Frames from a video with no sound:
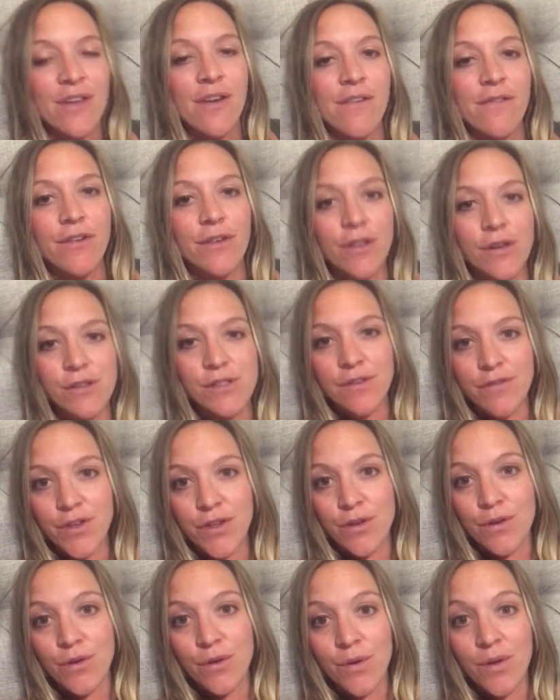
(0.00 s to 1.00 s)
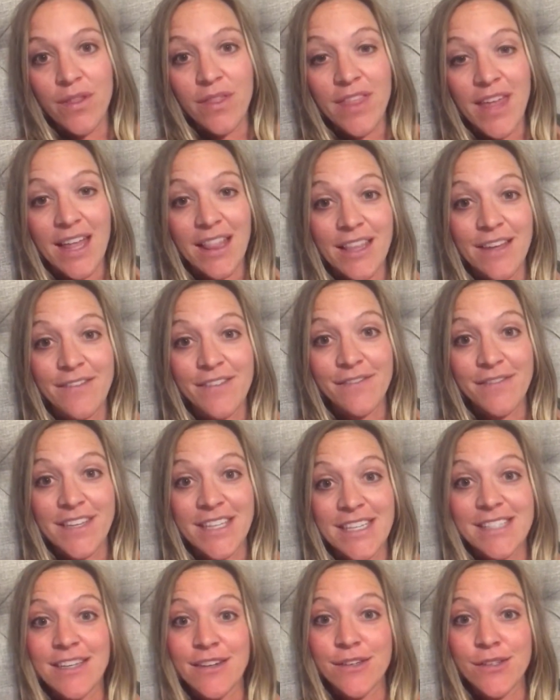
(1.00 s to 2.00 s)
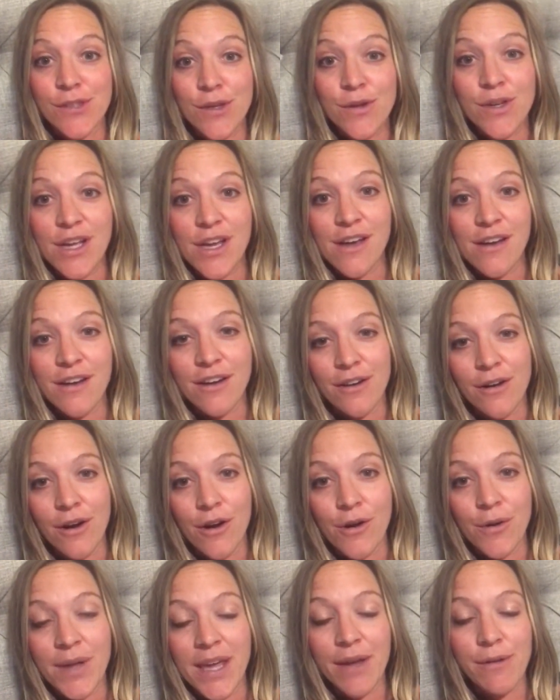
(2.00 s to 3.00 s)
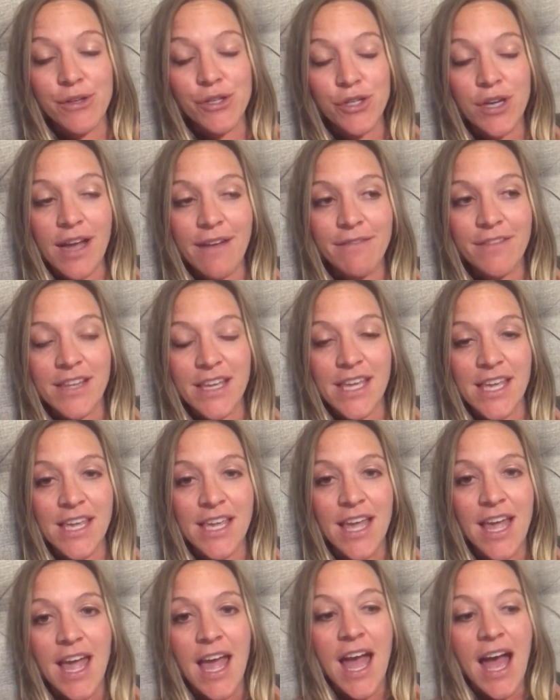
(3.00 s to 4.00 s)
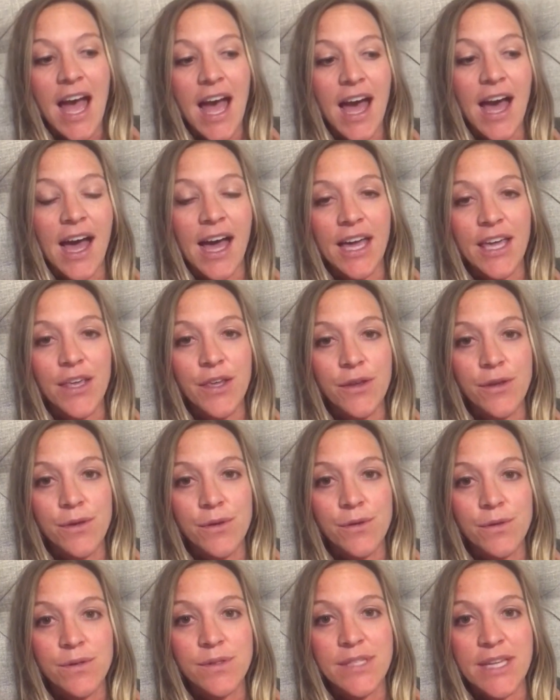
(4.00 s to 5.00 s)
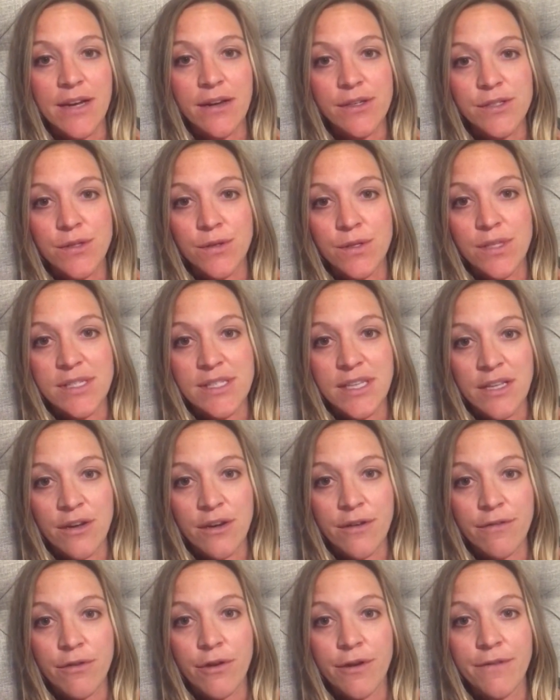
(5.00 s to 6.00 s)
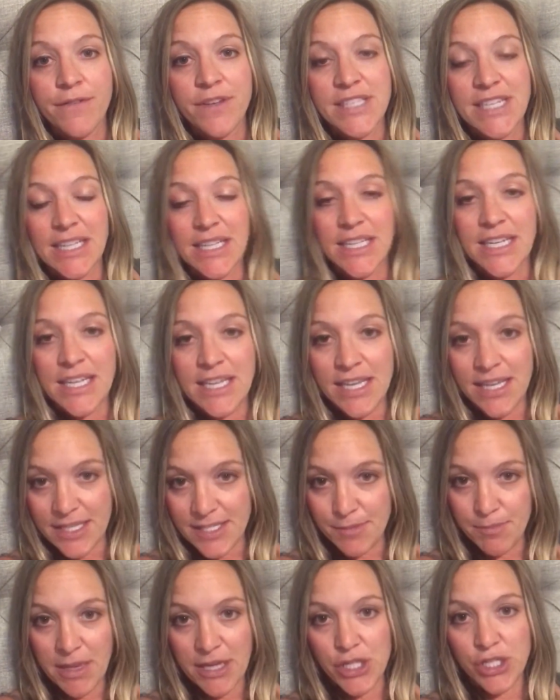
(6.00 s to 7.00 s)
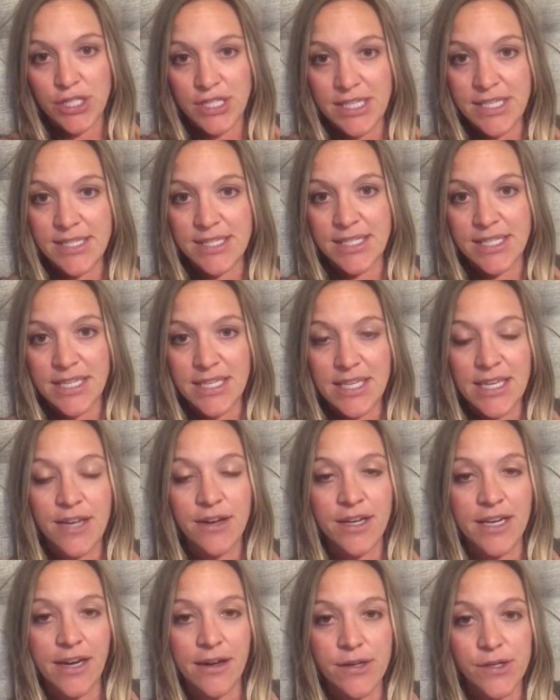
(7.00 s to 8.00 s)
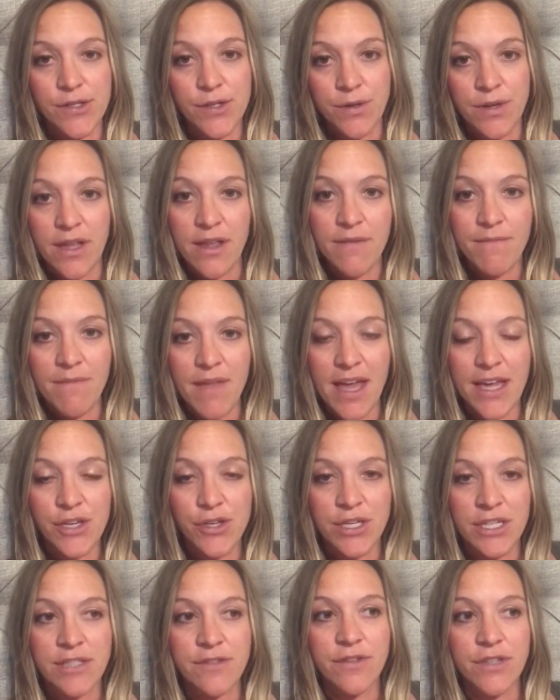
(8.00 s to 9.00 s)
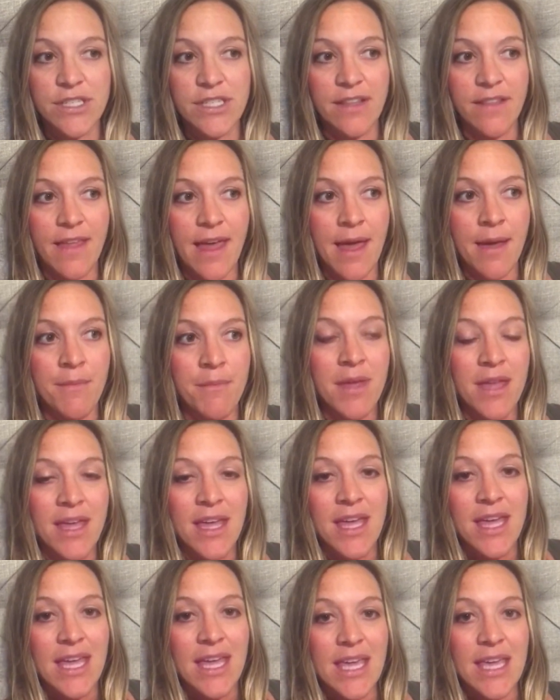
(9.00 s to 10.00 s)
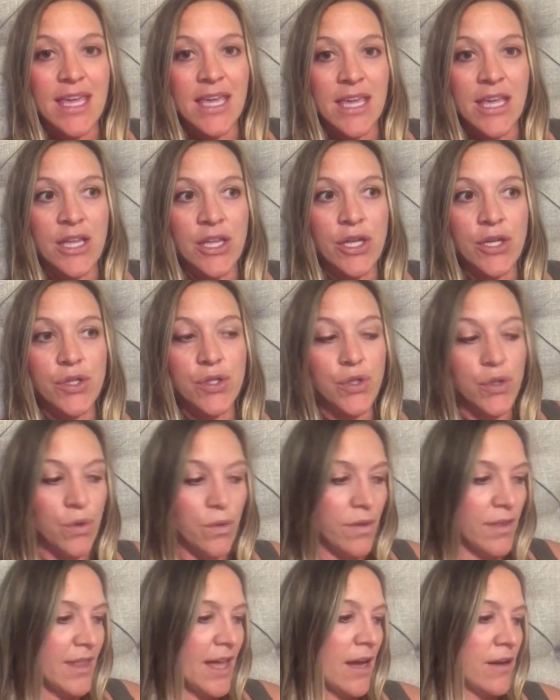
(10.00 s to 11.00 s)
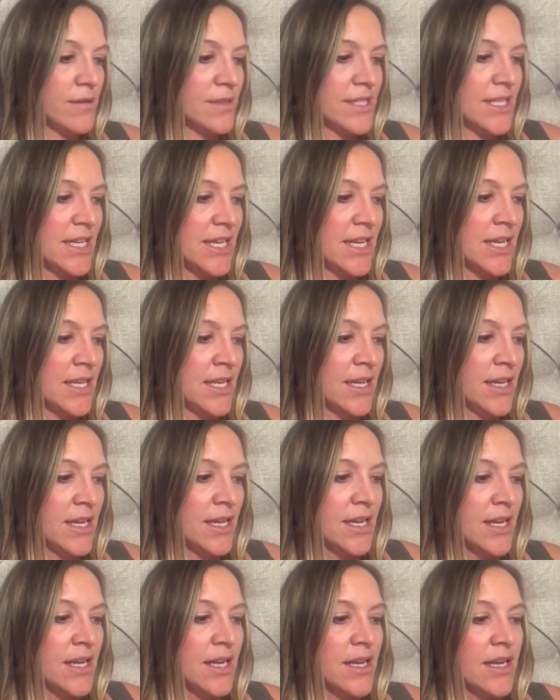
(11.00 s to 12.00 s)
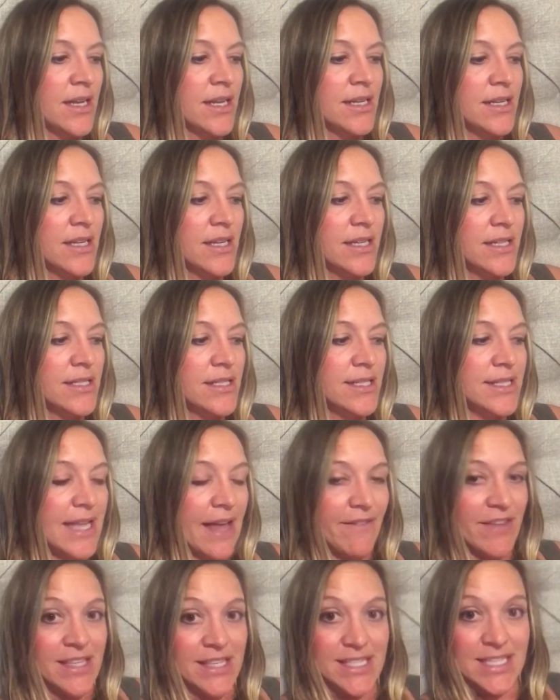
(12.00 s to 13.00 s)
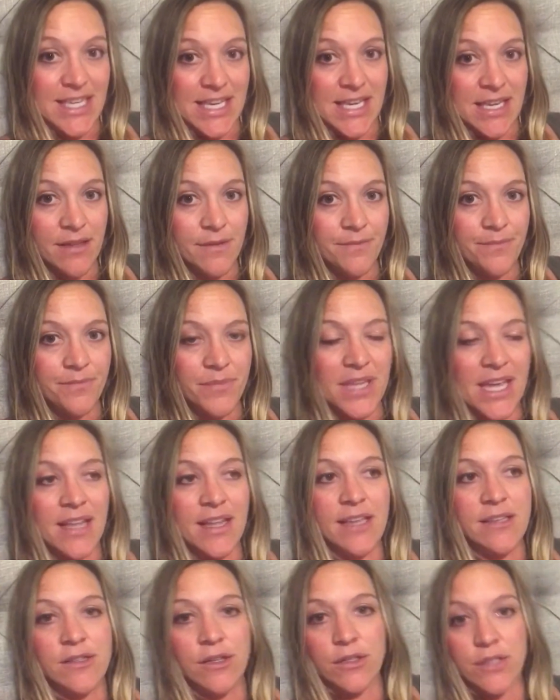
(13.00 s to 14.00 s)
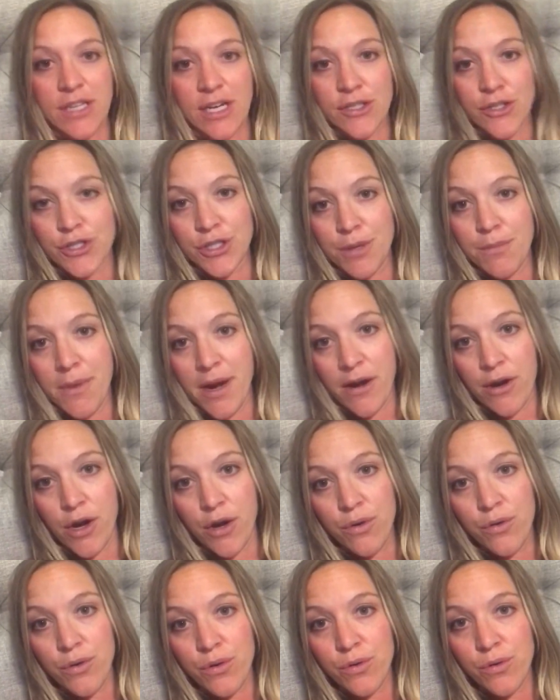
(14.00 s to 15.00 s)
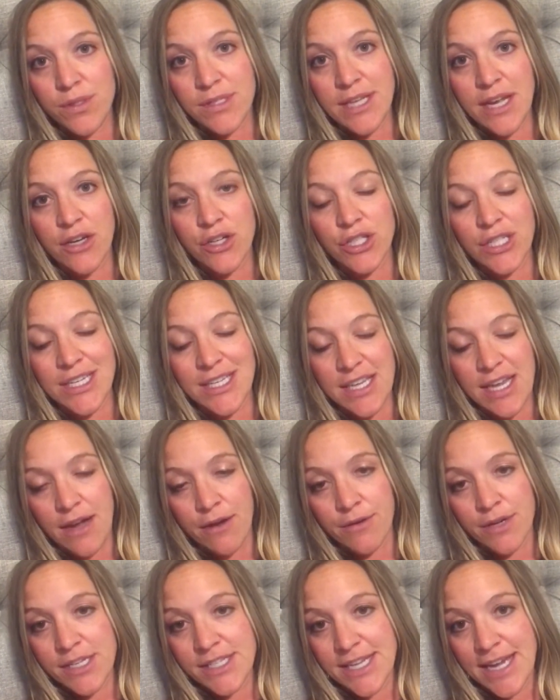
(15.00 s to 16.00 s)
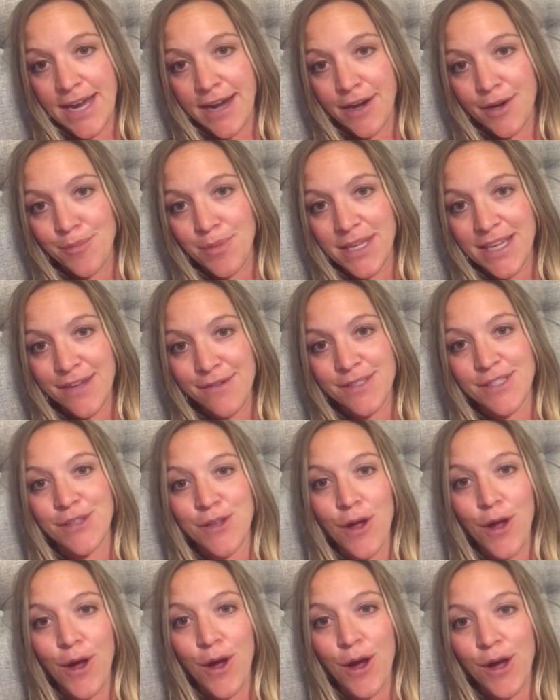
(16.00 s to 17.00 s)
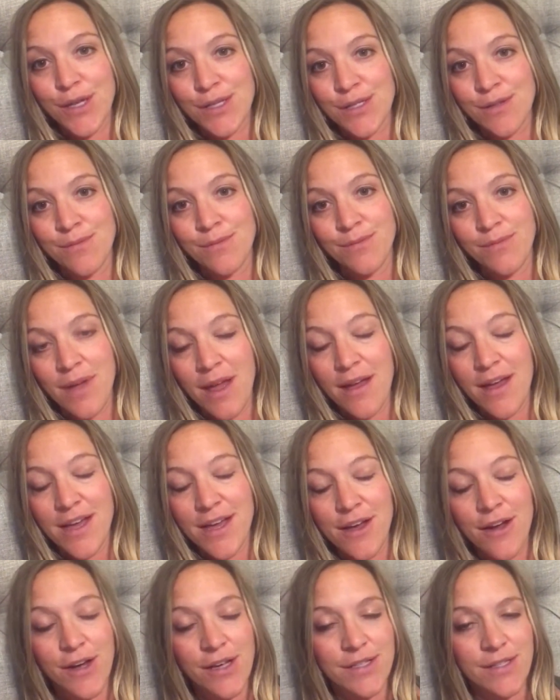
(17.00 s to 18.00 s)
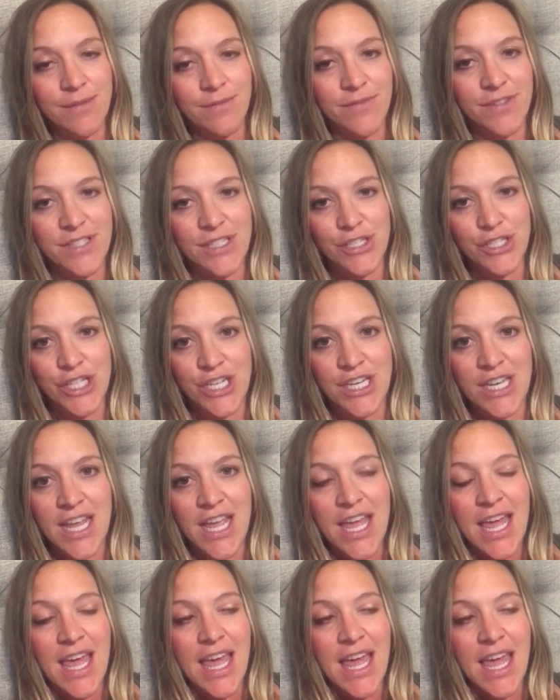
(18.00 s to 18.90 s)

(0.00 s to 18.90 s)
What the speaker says: For those of you that live in Phoenix, Arizona, or are okay with traveling, I used Arizona Center for Fertility Specialist here in Arizona. I transferred to them in 2017. And I saw Dr. Namero, who is actually now retired, but he was an awesome, awesome physician.